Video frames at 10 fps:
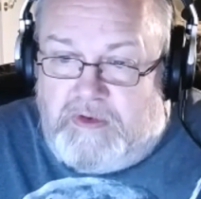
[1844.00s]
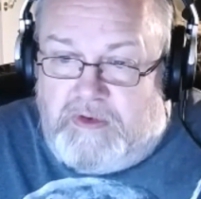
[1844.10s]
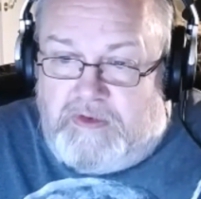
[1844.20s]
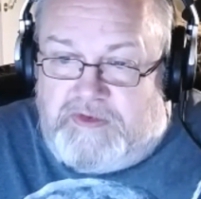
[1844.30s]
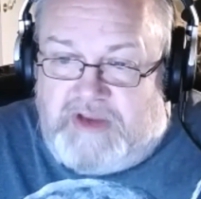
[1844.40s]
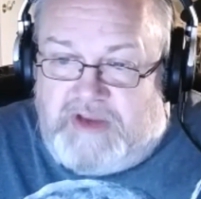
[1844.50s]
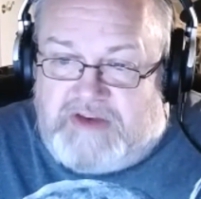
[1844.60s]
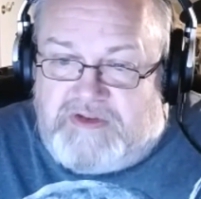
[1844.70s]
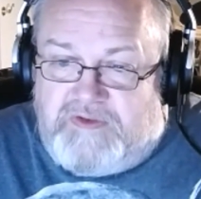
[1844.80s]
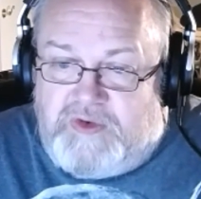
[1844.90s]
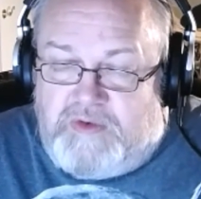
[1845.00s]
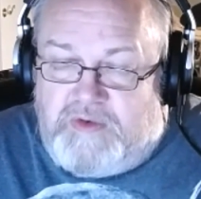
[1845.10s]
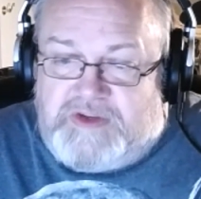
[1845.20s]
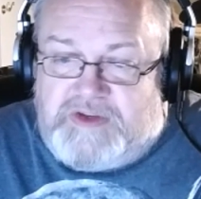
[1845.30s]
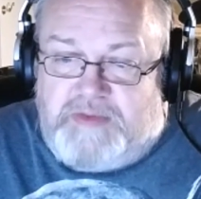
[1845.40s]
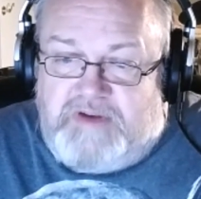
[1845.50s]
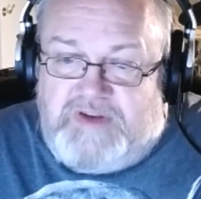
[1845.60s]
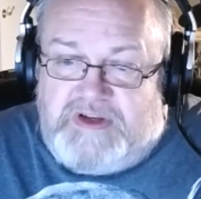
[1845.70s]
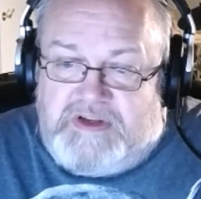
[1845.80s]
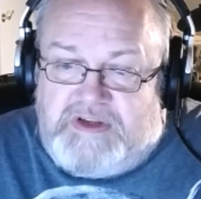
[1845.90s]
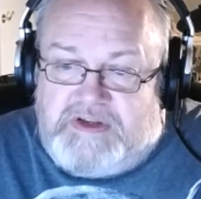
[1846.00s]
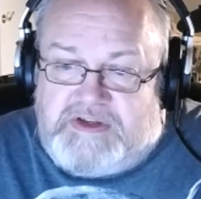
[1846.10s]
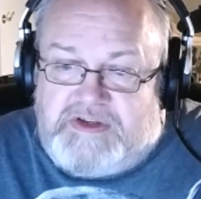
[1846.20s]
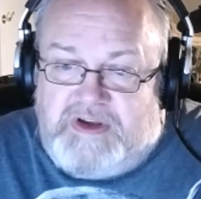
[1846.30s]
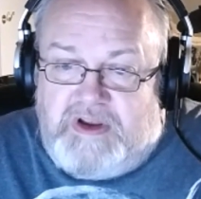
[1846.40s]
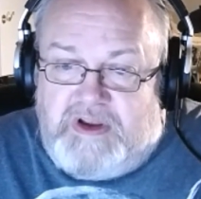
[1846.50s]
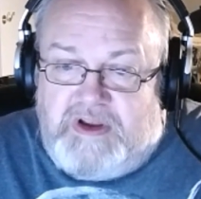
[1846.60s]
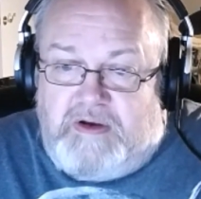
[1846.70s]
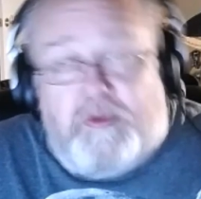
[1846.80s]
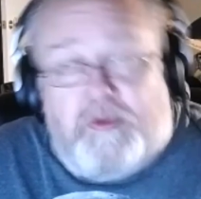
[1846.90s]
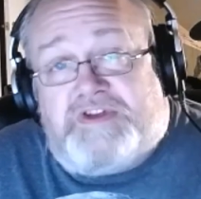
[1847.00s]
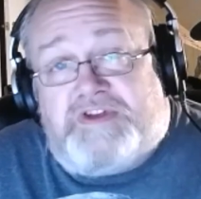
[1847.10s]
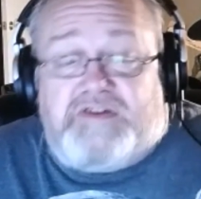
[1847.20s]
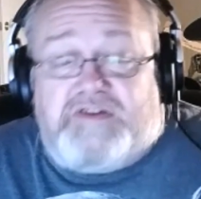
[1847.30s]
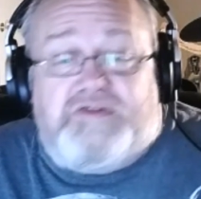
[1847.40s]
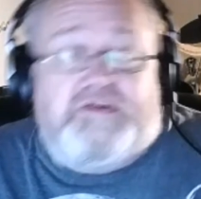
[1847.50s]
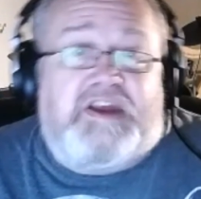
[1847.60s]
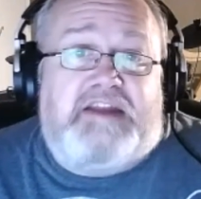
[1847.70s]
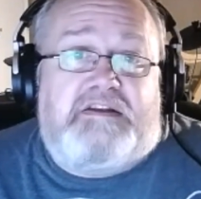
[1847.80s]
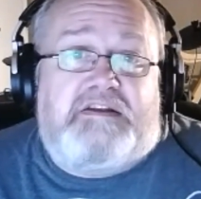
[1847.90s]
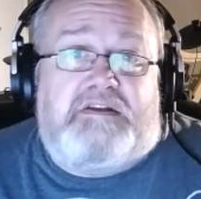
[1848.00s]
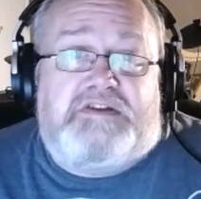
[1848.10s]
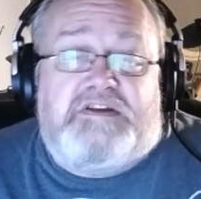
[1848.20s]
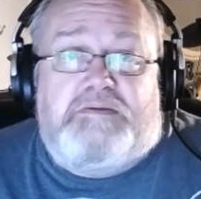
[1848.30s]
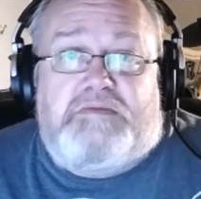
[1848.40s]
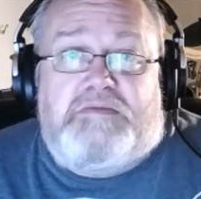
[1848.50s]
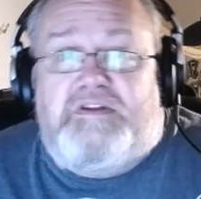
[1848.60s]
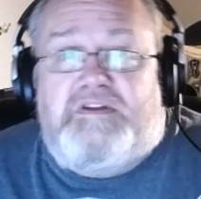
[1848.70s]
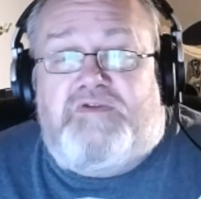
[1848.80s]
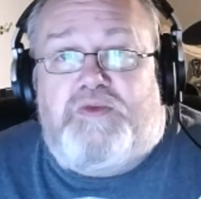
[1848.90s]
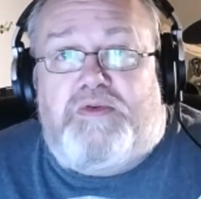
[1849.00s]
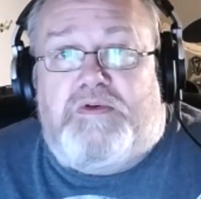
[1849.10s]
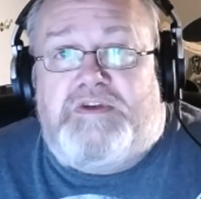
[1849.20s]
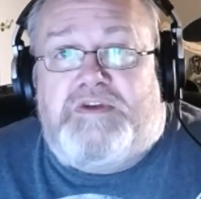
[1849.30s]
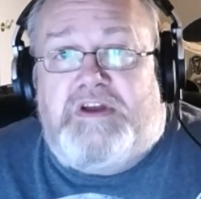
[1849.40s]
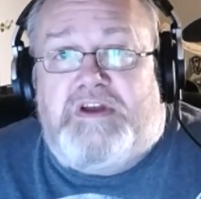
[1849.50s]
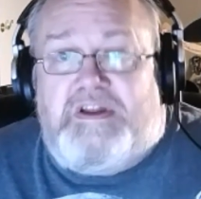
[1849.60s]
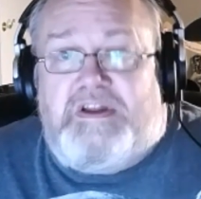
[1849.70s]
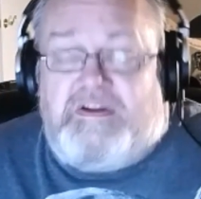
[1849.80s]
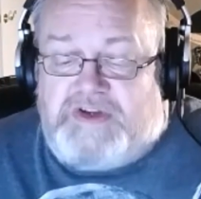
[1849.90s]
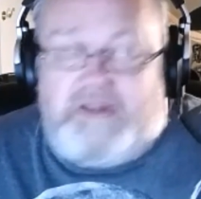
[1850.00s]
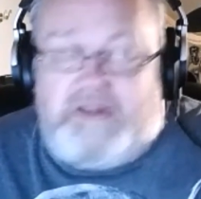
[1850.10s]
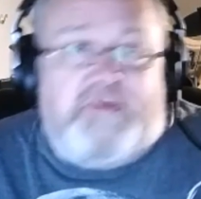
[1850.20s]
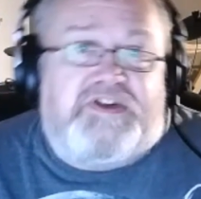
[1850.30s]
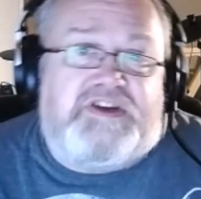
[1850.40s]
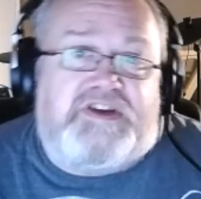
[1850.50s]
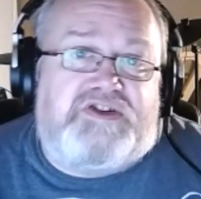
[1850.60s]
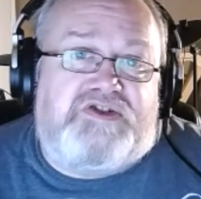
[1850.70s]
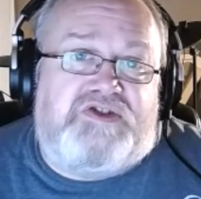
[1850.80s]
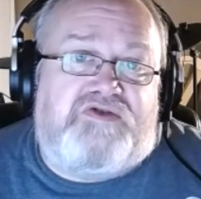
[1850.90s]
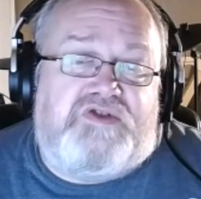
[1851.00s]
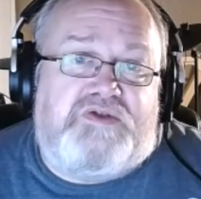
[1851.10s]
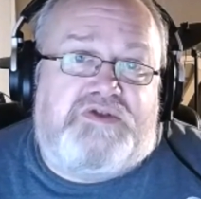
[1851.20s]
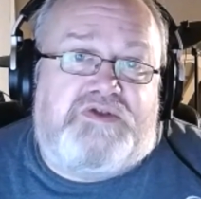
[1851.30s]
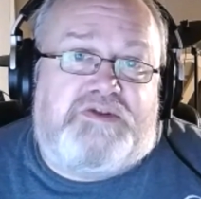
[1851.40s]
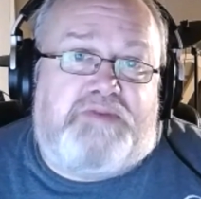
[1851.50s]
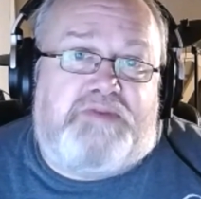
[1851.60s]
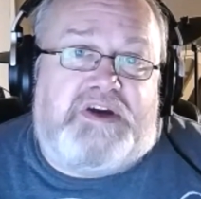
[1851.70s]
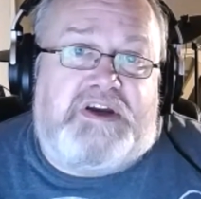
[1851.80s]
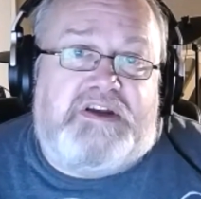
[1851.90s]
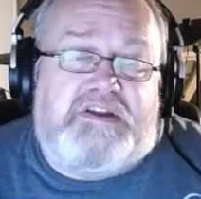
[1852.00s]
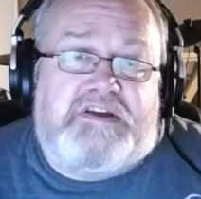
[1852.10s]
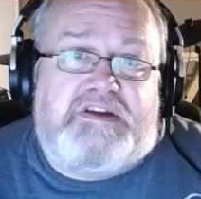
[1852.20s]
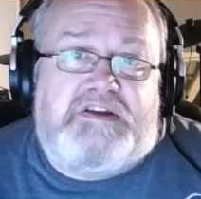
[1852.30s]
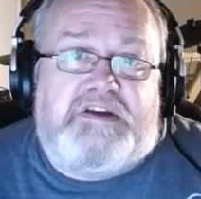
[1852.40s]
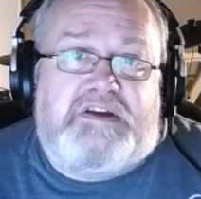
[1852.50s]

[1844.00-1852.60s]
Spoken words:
Texture viewer experience. For most textures, you can see them in the viewport. There are certain limitations introduced by the